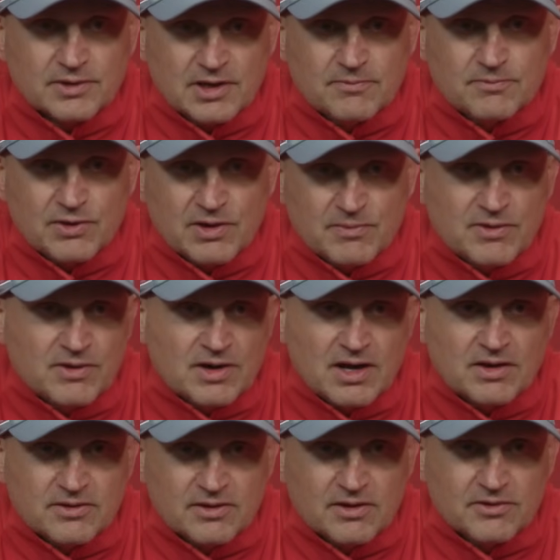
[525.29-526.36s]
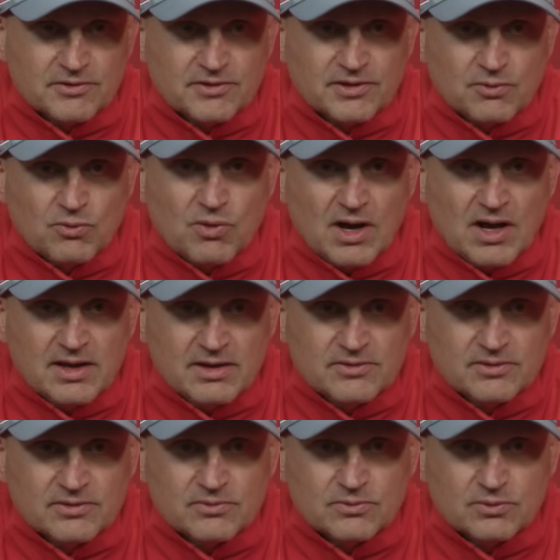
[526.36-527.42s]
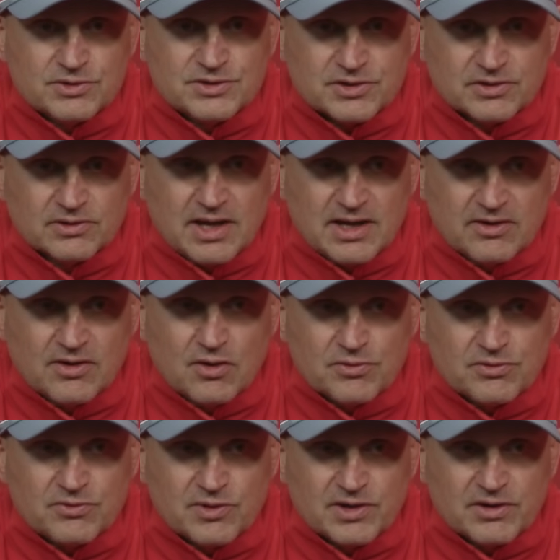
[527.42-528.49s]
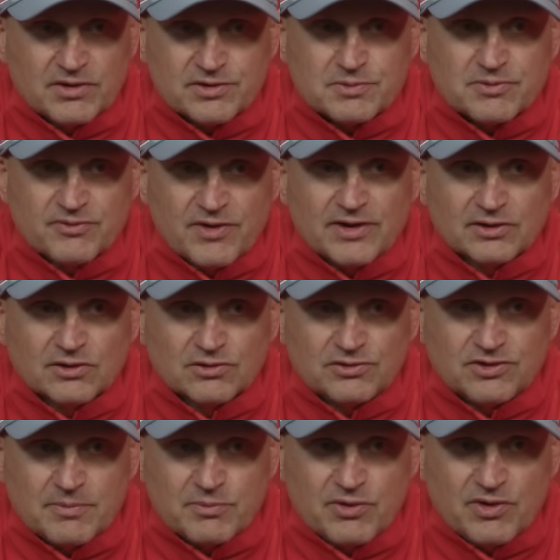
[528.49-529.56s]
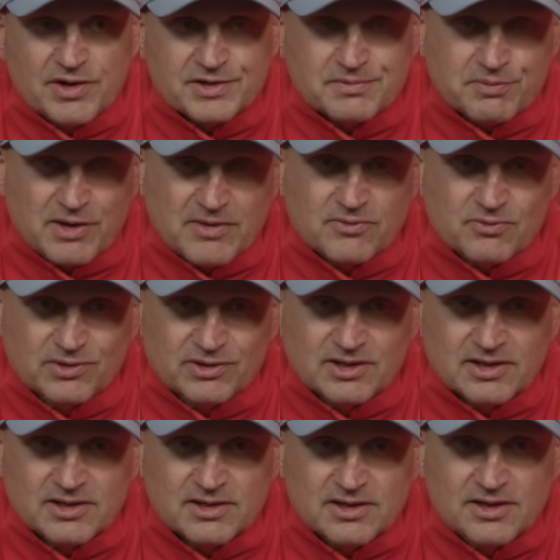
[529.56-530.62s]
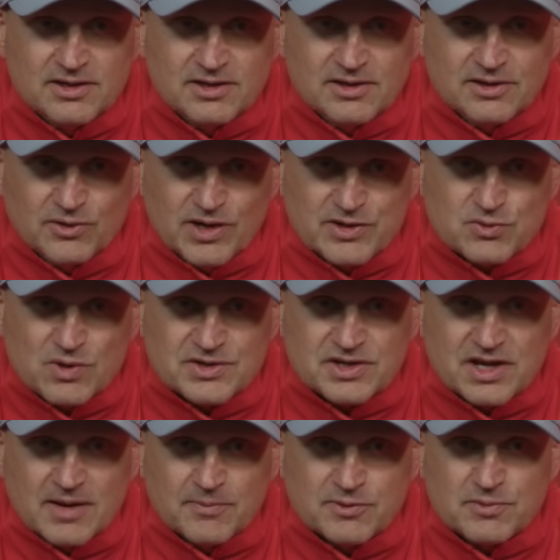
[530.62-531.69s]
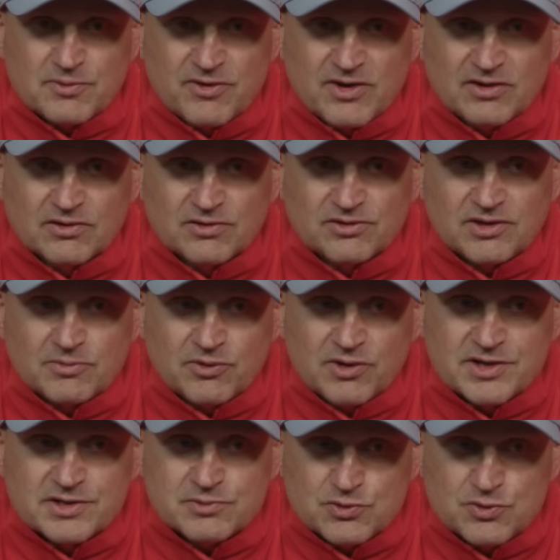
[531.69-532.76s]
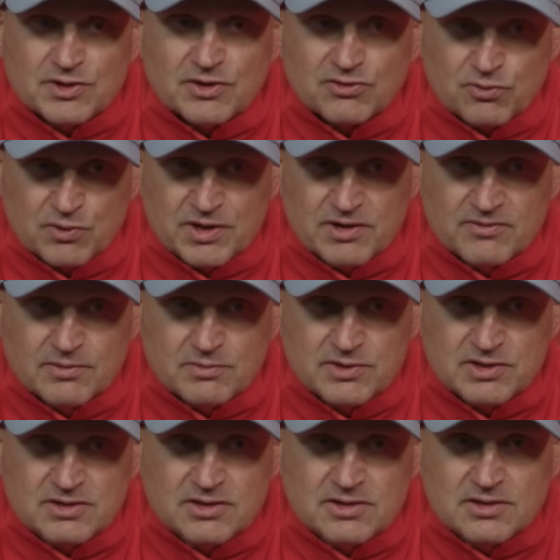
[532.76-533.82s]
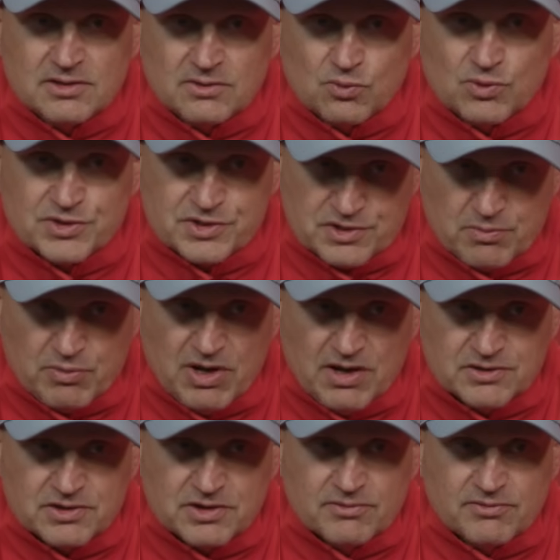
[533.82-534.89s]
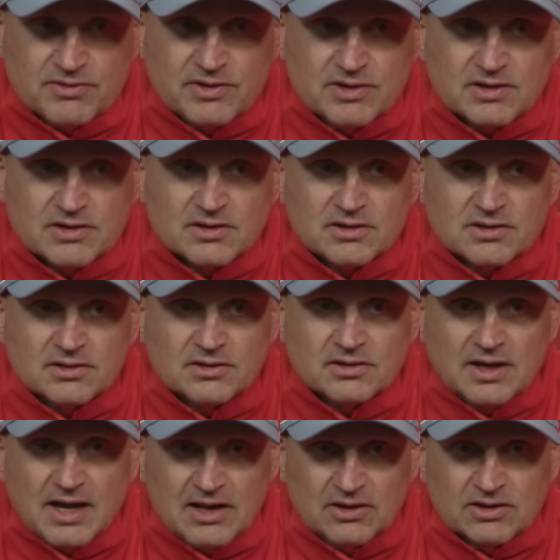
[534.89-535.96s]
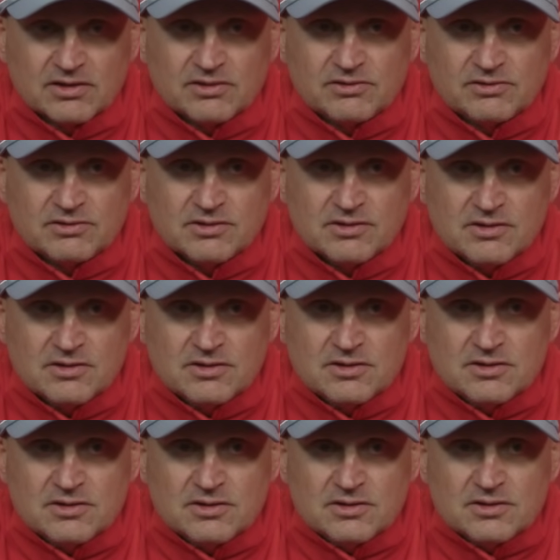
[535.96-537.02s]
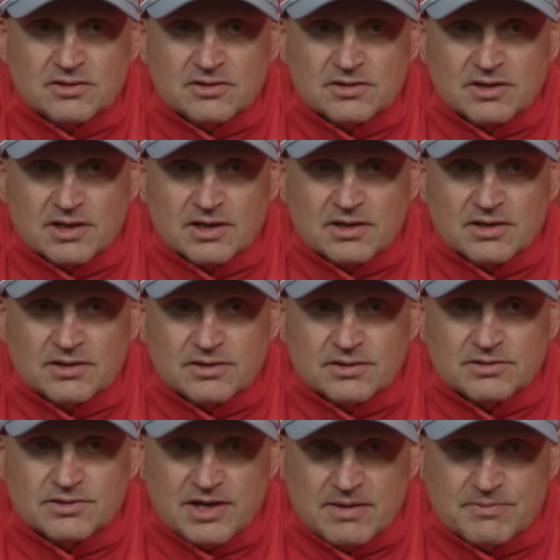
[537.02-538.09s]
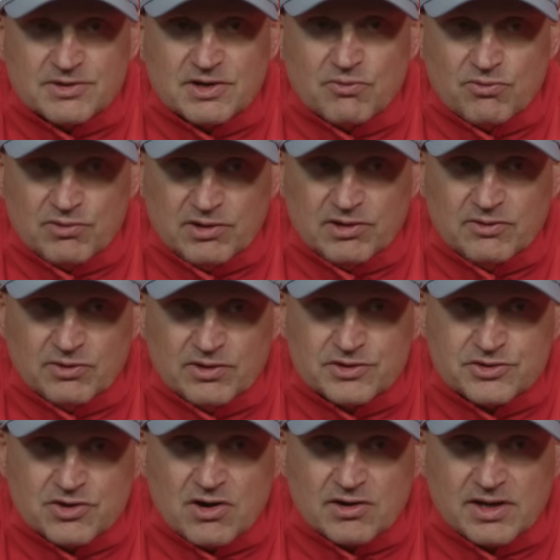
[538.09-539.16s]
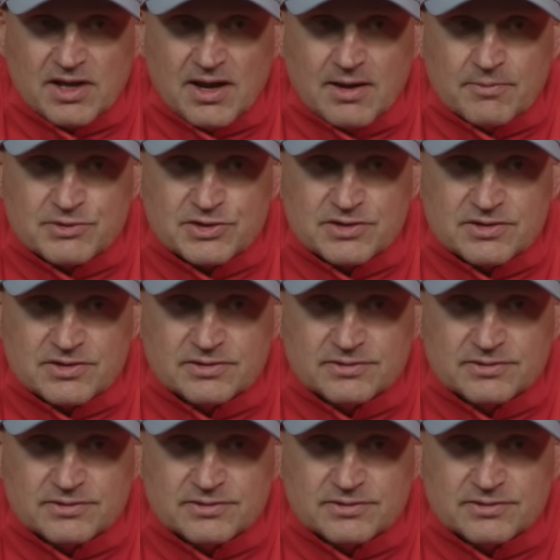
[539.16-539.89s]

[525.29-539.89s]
Yeah. And the other thing, why we're still hanging around with three here, has been very little separation. Probably really, you guys watch camp, there's been very little separation between the three of them, which is a positive. Alex and James had really, really strong camps.